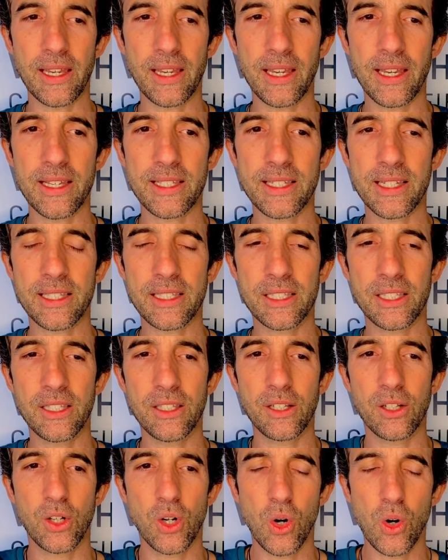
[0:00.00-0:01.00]
Is it
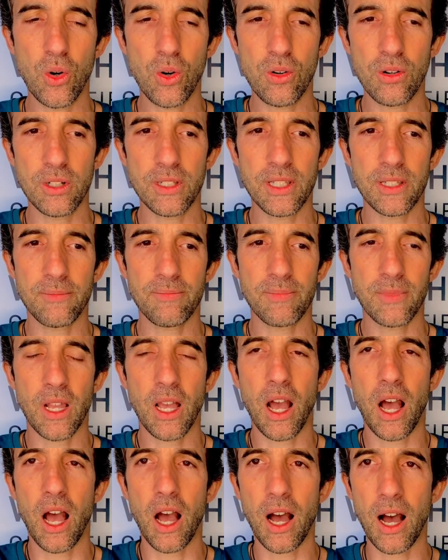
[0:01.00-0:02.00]
cold,
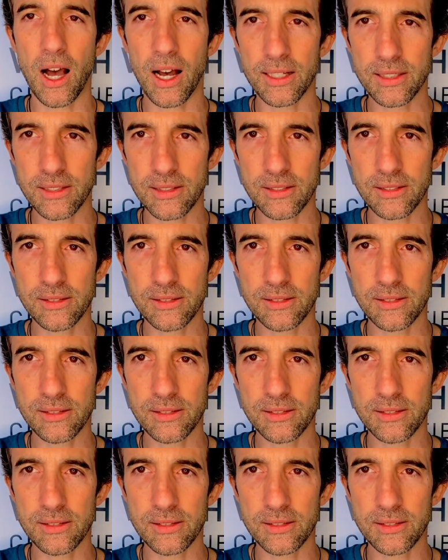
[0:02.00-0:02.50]
hot,